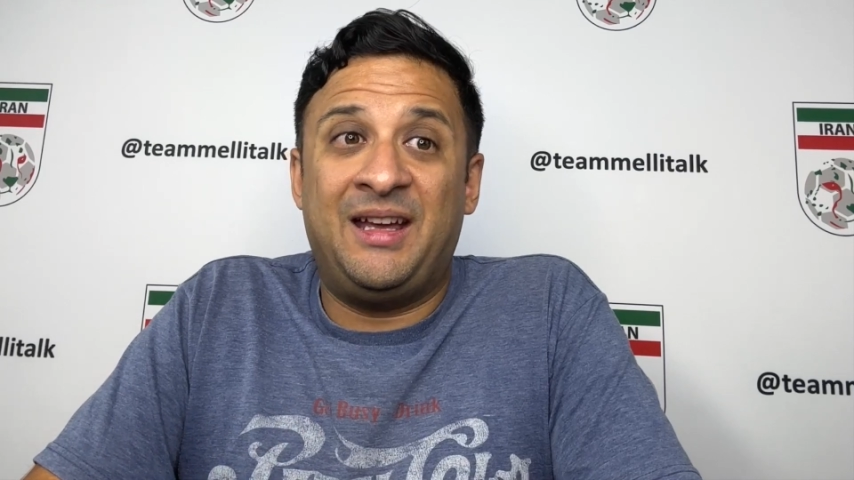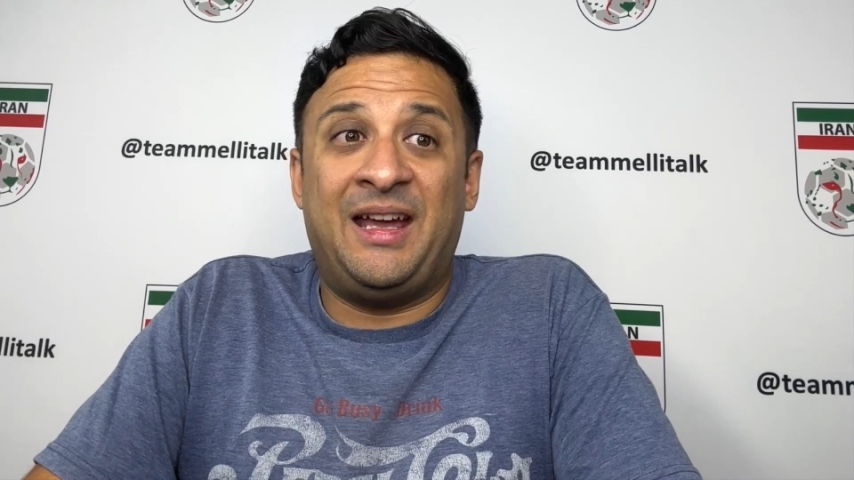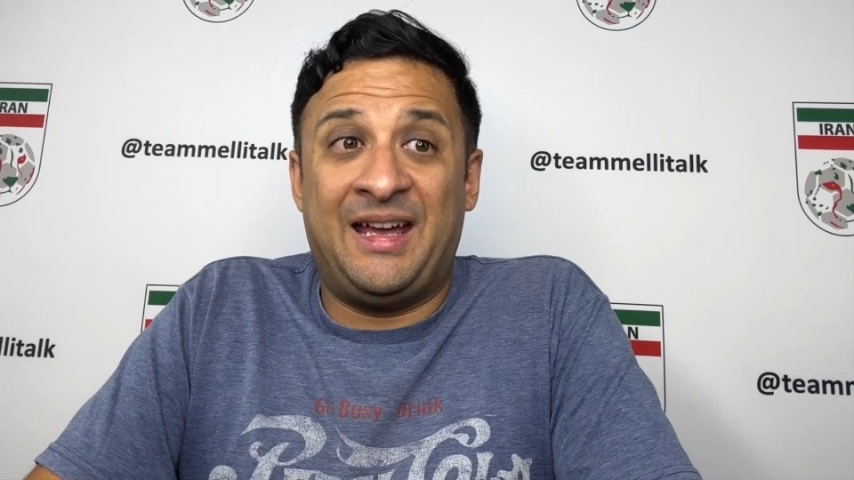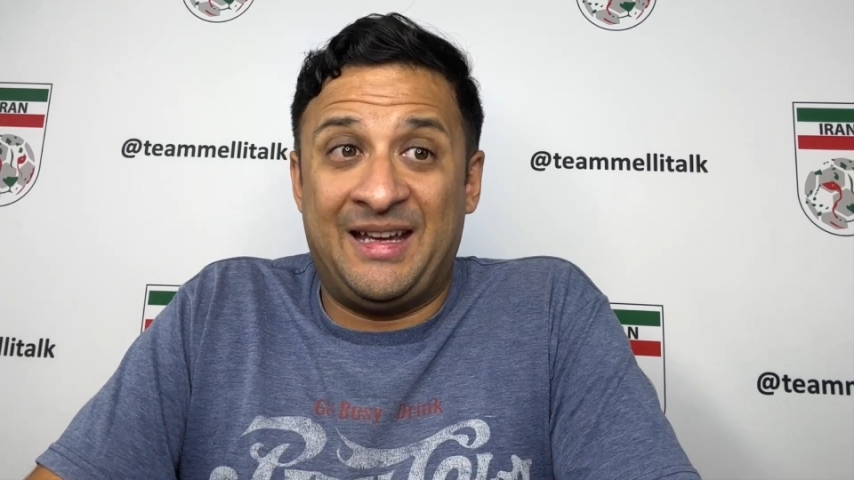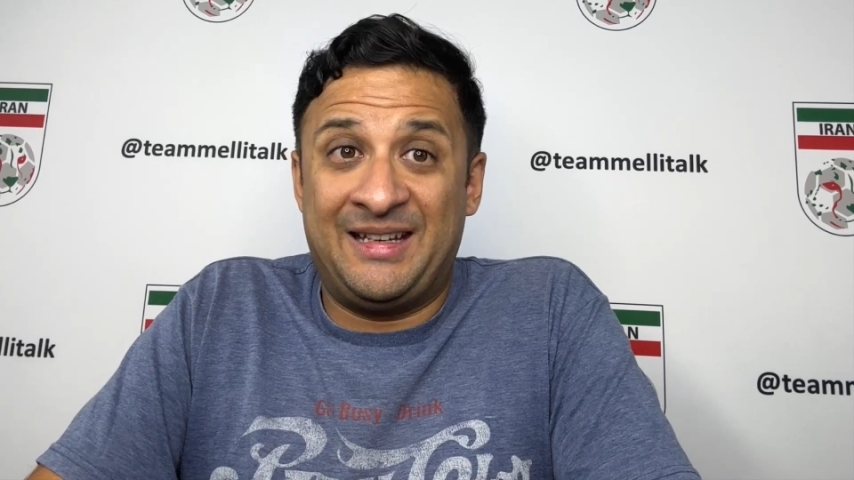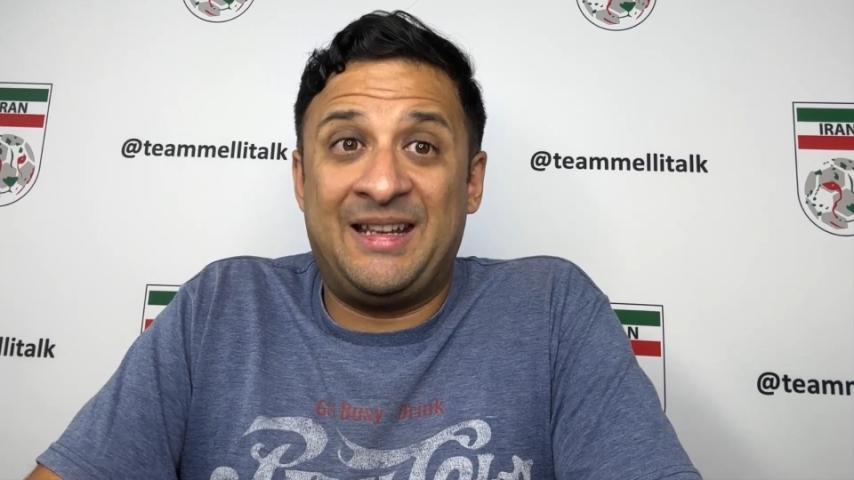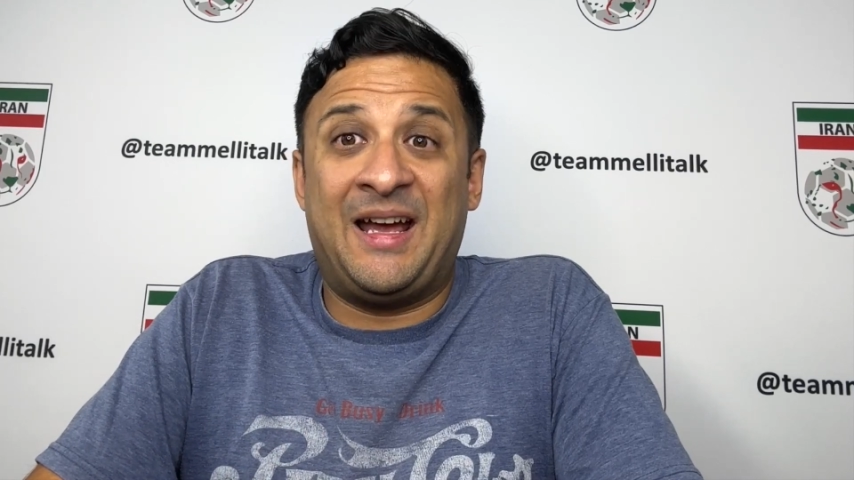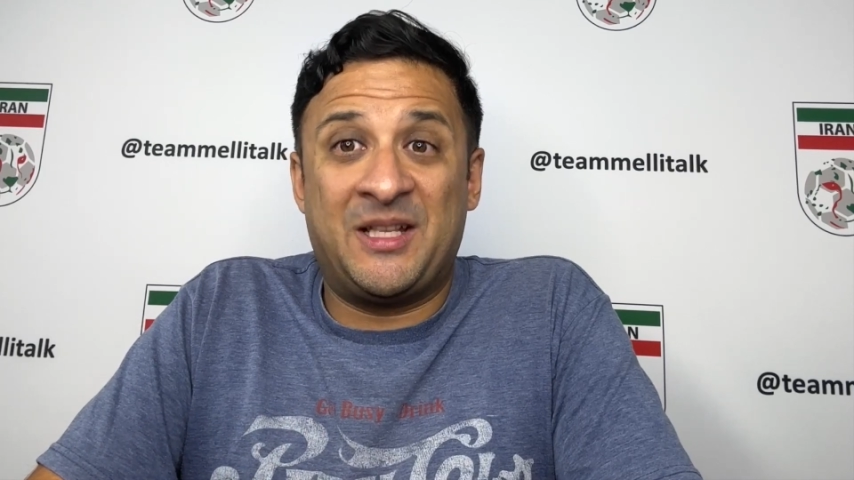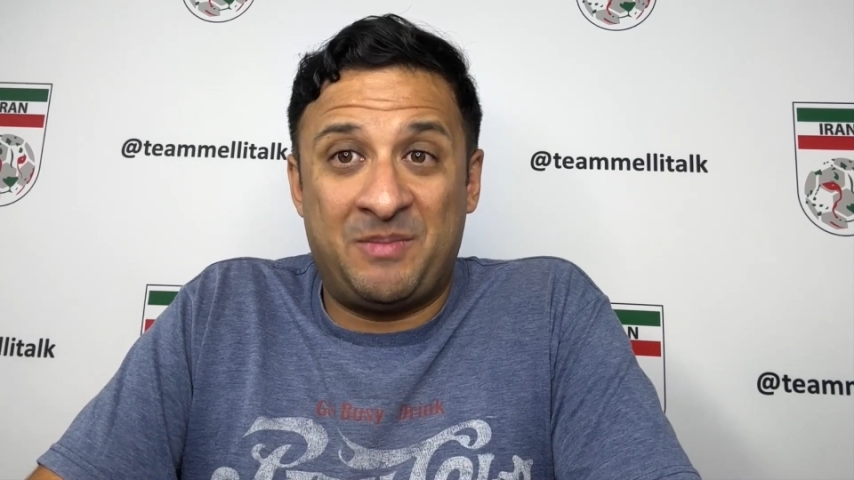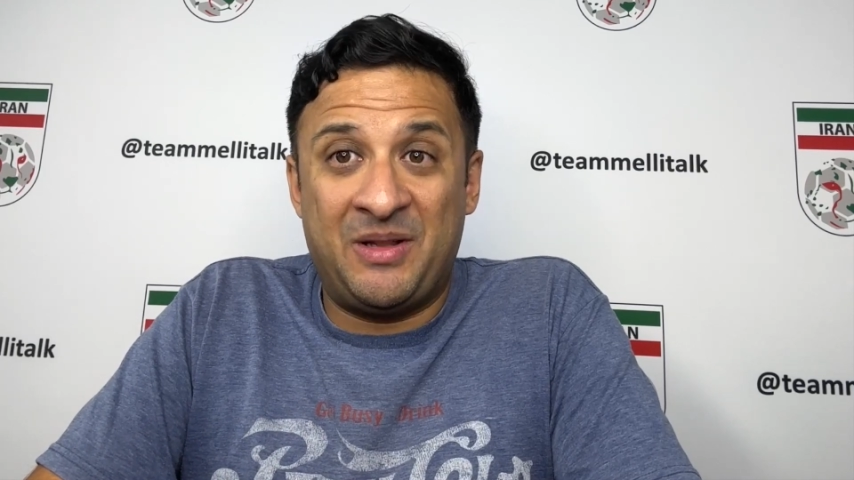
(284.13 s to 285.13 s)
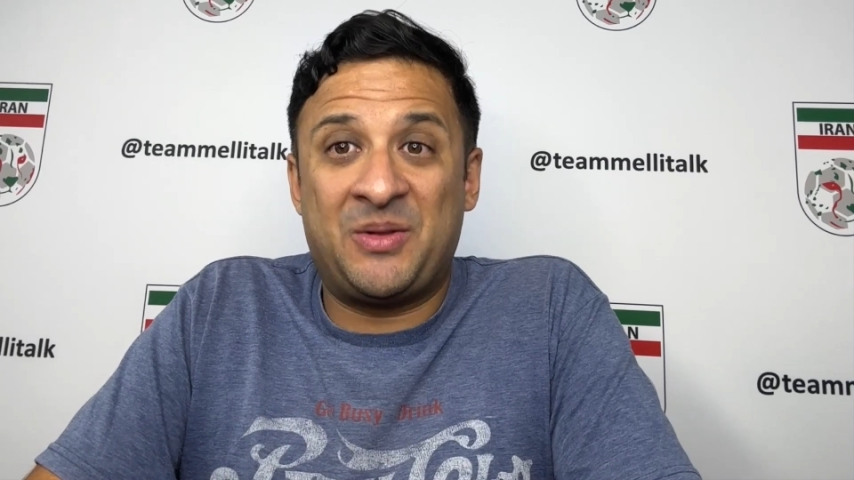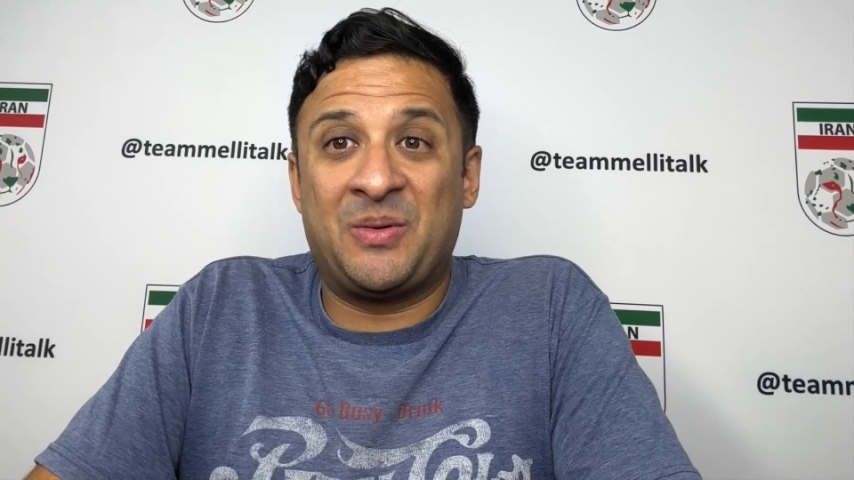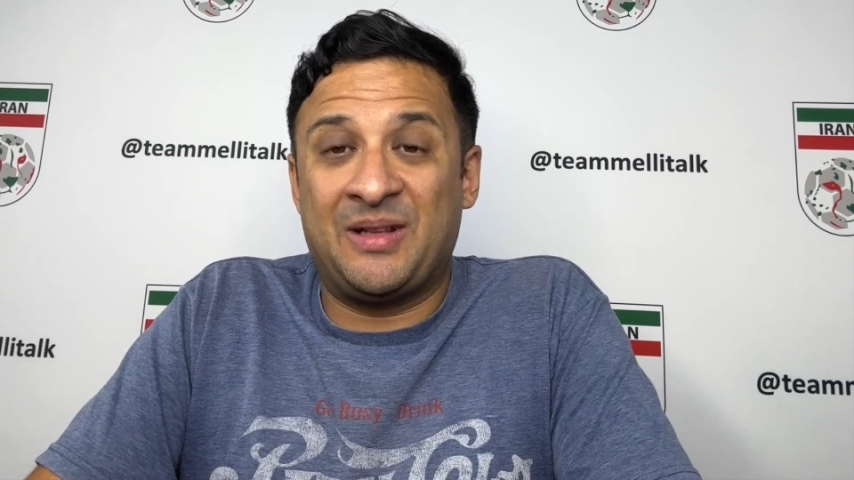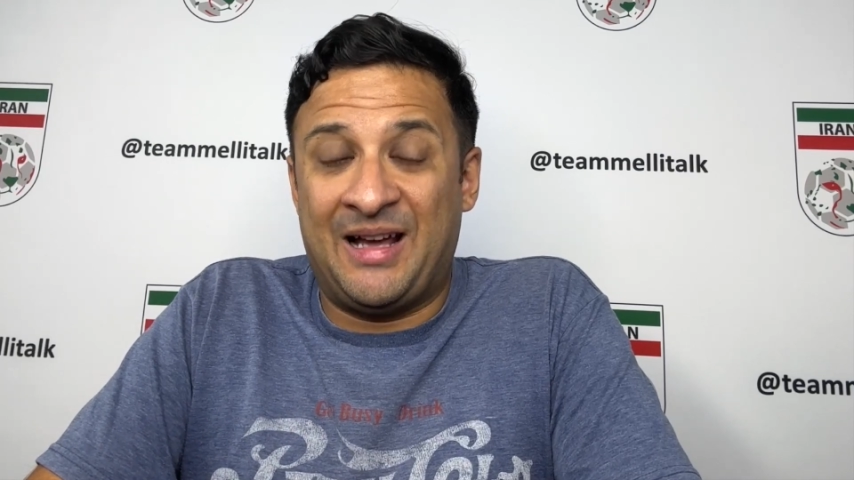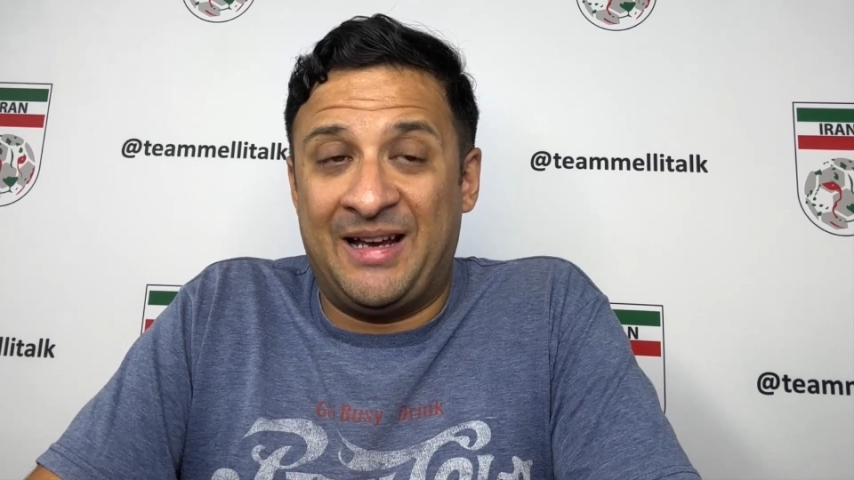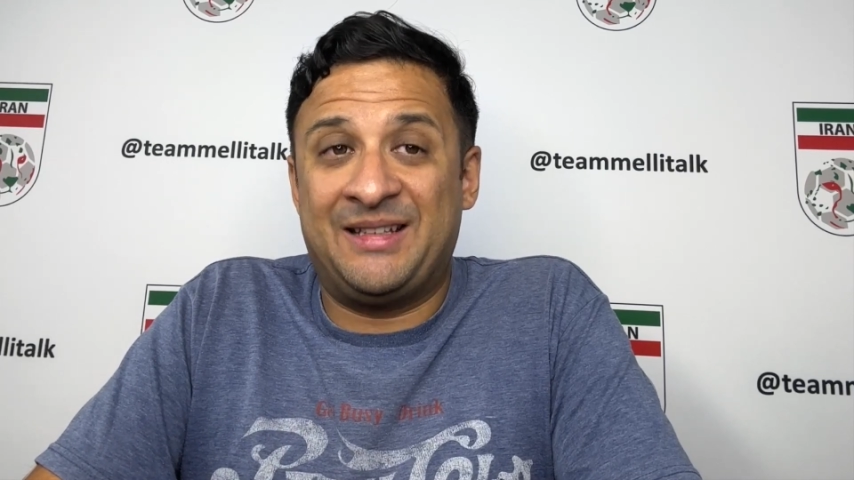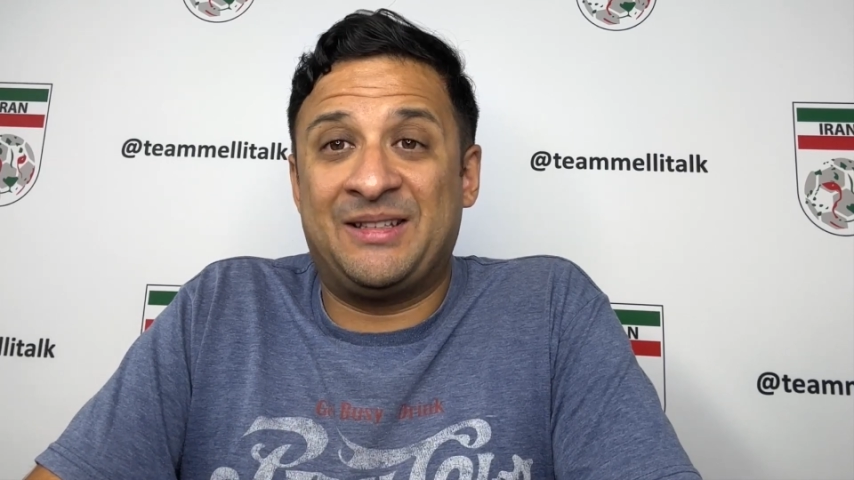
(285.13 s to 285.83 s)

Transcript: And yeah, it's been through a lot.